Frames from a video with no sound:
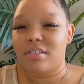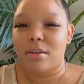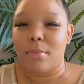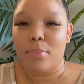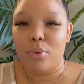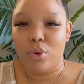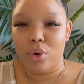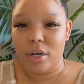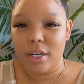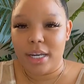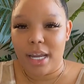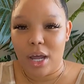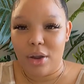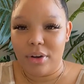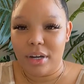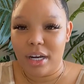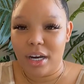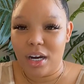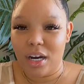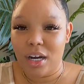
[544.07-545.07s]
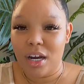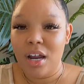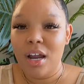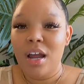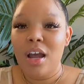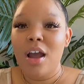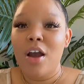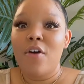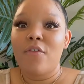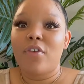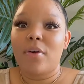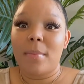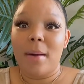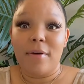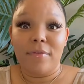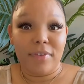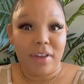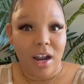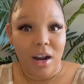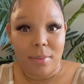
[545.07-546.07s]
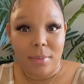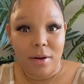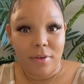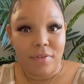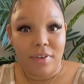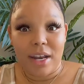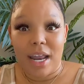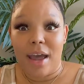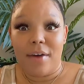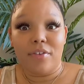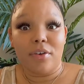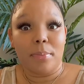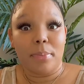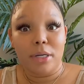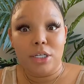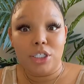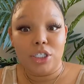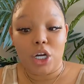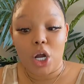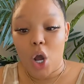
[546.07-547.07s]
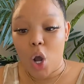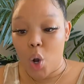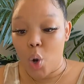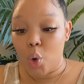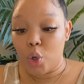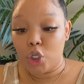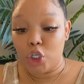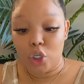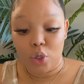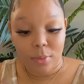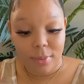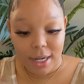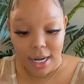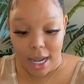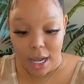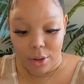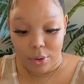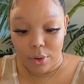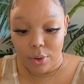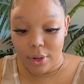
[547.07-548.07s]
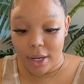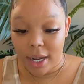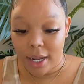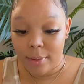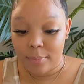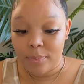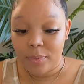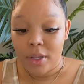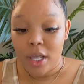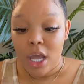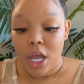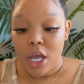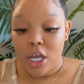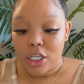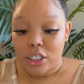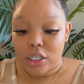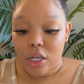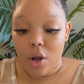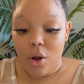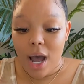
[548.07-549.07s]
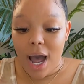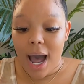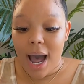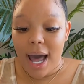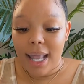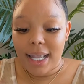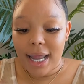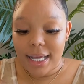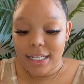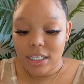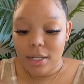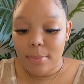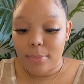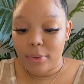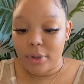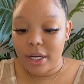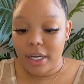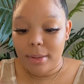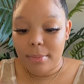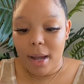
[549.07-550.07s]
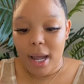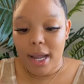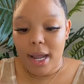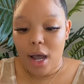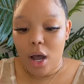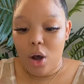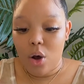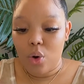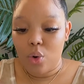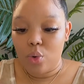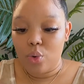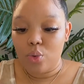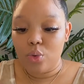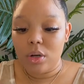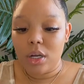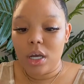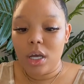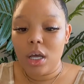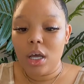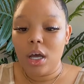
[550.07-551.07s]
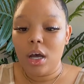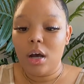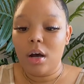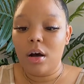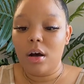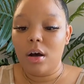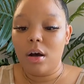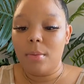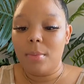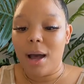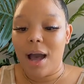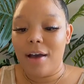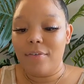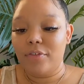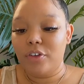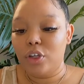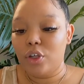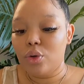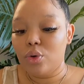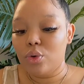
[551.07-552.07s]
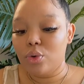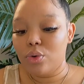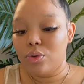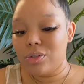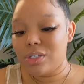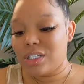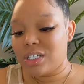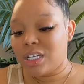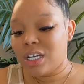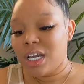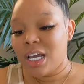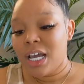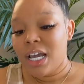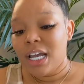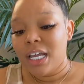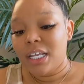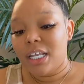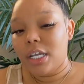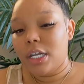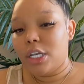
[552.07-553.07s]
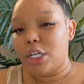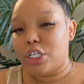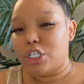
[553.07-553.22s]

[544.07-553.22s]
support down there for my flour muffin after pushing a whole human out, okay? So I like to bring my own. I've used the